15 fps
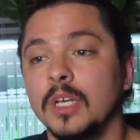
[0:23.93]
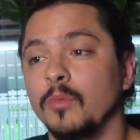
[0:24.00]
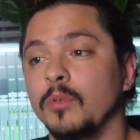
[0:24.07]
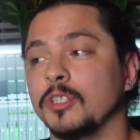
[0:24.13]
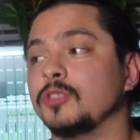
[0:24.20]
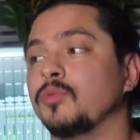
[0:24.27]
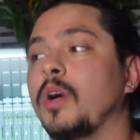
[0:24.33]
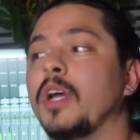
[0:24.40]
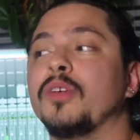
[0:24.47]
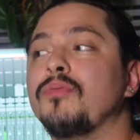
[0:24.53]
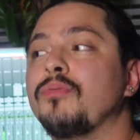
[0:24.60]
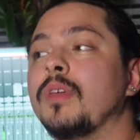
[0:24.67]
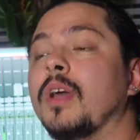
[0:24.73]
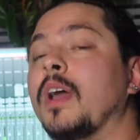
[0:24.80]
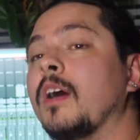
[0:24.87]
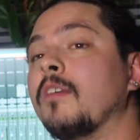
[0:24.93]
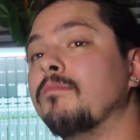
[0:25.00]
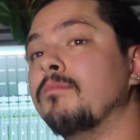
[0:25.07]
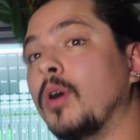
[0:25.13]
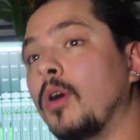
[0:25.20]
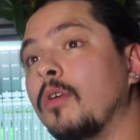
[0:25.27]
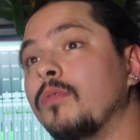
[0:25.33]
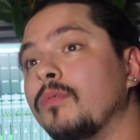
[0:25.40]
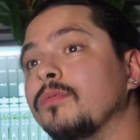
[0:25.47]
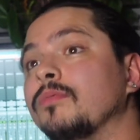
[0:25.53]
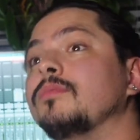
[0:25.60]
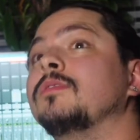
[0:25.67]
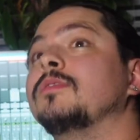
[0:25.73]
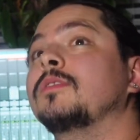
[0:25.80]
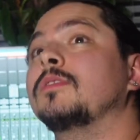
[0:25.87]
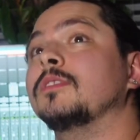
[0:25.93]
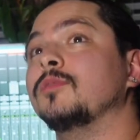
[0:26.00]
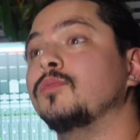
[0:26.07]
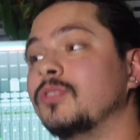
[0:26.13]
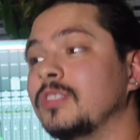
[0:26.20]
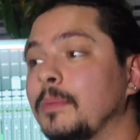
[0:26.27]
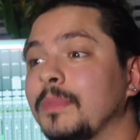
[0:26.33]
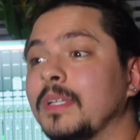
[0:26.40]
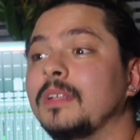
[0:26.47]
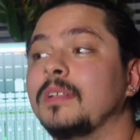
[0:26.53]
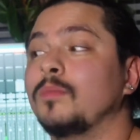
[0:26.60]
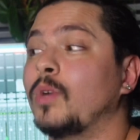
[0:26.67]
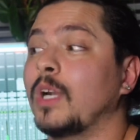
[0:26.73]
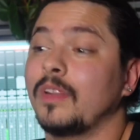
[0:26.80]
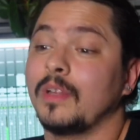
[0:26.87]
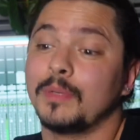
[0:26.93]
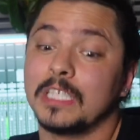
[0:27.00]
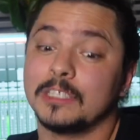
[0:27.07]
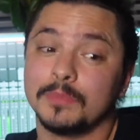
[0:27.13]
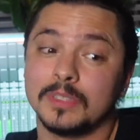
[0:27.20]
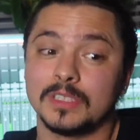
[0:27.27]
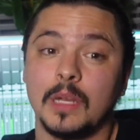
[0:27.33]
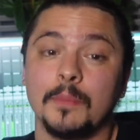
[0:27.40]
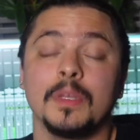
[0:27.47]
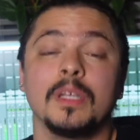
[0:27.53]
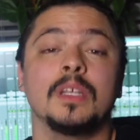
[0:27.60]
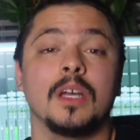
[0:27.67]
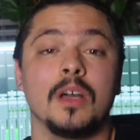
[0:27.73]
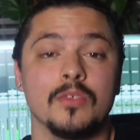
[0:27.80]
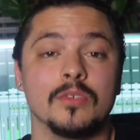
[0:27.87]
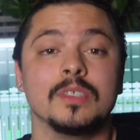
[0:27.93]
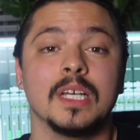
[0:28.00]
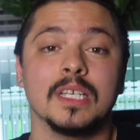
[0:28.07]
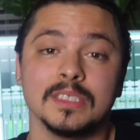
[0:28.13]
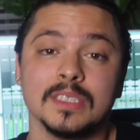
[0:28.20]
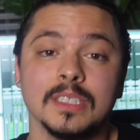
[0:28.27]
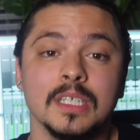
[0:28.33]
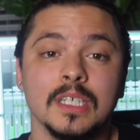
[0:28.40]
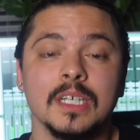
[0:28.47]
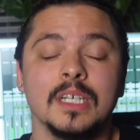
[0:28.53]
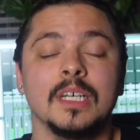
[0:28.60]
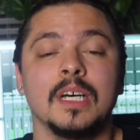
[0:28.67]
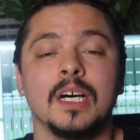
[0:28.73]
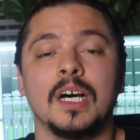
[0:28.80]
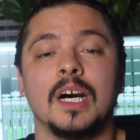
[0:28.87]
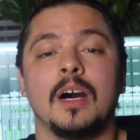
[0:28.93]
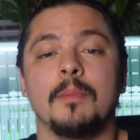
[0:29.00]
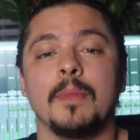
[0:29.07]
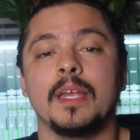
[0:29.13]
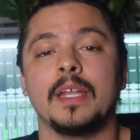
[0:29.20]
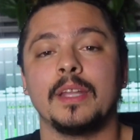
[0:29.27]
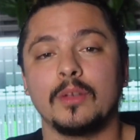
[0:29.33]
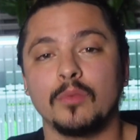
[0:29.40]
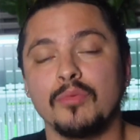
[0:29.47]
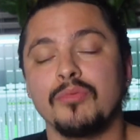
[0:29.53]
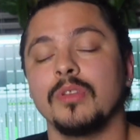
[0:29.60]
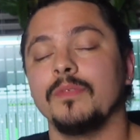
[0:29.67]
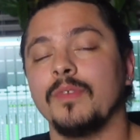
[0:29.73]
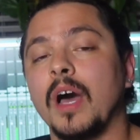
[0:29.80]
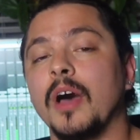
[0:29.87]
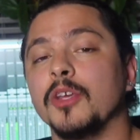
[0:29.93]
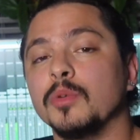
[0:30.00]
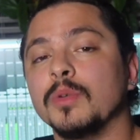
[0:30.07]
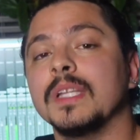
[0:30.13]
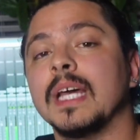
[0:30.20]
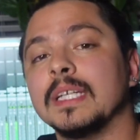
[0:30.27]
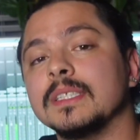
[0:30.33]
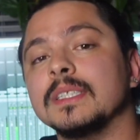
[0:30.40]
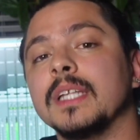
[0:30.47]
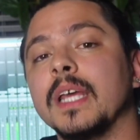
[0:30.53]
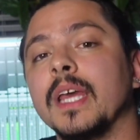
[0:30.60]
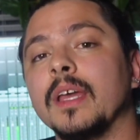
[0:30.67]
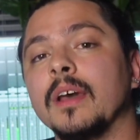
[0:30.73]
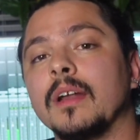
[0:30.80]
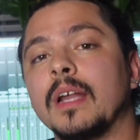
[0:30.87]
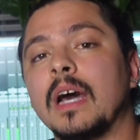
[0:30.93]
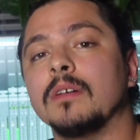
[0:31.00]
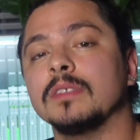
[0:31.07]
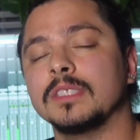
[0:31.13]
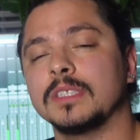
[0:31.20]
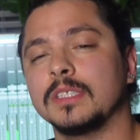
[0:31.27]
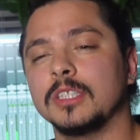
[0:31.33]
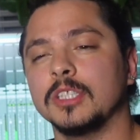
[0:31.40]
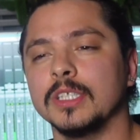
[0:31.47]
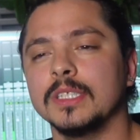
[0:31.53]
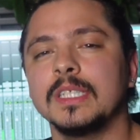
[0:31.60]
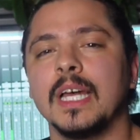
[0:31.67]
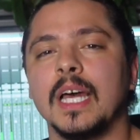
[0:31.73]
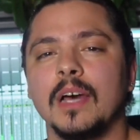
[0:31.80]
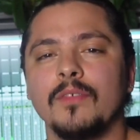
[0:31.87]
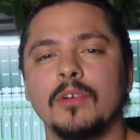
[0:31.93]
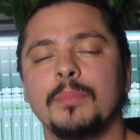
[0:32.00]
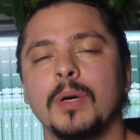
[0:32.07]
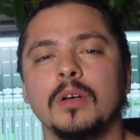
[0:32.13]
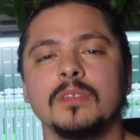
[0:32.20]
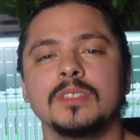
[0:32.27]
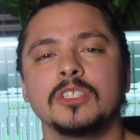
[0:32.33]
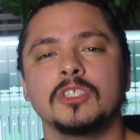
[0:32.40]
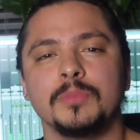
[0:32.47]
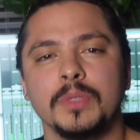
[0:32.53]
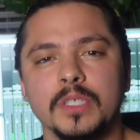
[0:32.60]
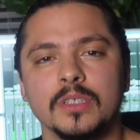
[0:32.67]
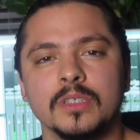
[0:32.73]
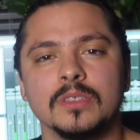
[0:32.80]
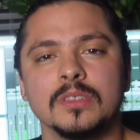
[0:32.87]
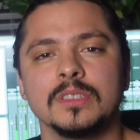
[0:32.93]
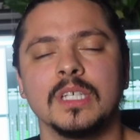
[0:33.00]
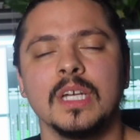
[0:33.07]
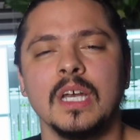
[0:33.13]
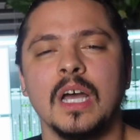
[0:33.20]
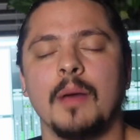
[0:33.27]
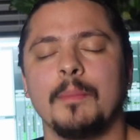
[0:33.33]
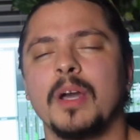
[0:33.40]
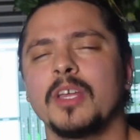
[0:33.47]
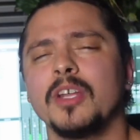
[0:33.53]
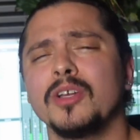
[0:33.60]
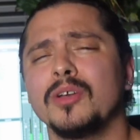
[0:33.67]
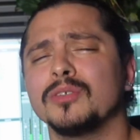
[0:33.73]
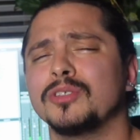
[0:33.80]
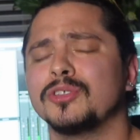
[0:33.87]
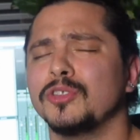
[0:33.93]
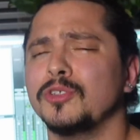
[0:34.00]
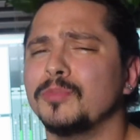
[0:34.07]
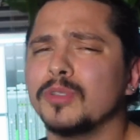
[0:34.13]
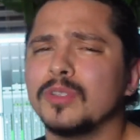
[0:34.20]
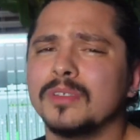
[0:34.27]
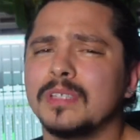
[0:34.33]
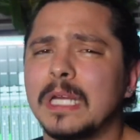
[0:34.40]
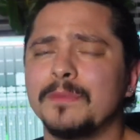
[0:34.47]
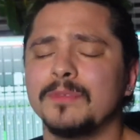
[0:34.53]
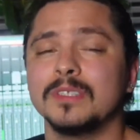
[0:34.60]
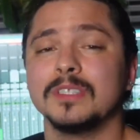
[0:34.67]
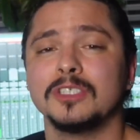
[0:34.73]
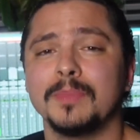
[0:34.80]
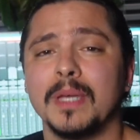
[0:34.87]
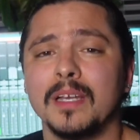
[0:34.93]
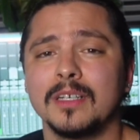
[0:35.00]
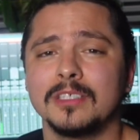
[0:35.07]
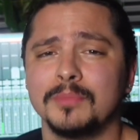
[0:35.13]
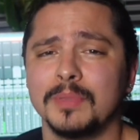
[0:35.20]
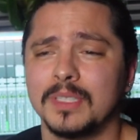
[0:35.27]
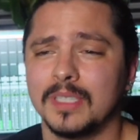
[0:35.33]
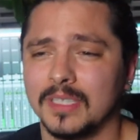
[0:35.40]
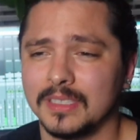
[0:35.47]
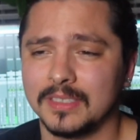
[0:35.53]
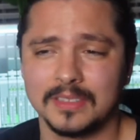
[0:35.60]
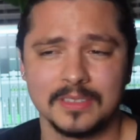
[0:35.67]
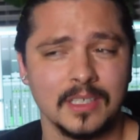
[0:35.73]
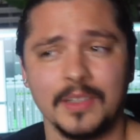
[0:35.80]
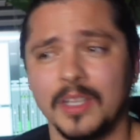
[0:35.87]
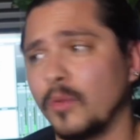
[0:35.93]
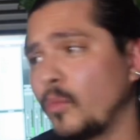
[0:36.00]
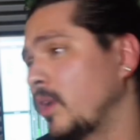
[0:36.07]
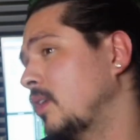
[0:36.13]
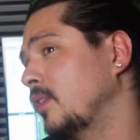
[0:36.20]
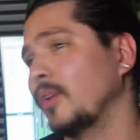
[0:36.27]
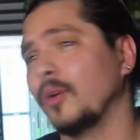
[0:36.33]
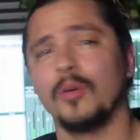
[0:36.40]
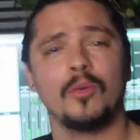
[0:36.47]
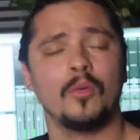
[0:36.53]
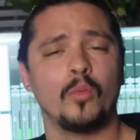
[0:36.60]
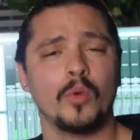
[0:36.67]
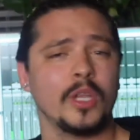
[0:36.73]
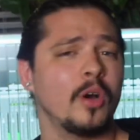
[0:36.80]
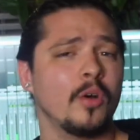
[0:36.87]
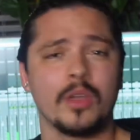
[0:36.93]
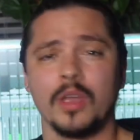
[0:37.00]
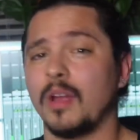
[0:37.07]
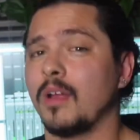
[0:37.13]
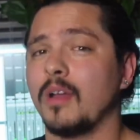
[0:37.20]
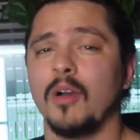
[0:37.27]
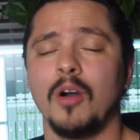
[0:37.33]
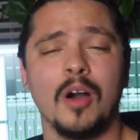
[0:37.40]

which is why you see I have both, because one of them gives me something, the other doesn't. And I think we'll see the value in that today on how it's good to have opposing speakers. I'm not going to go super in depth with the specs because I think we all know we don't care.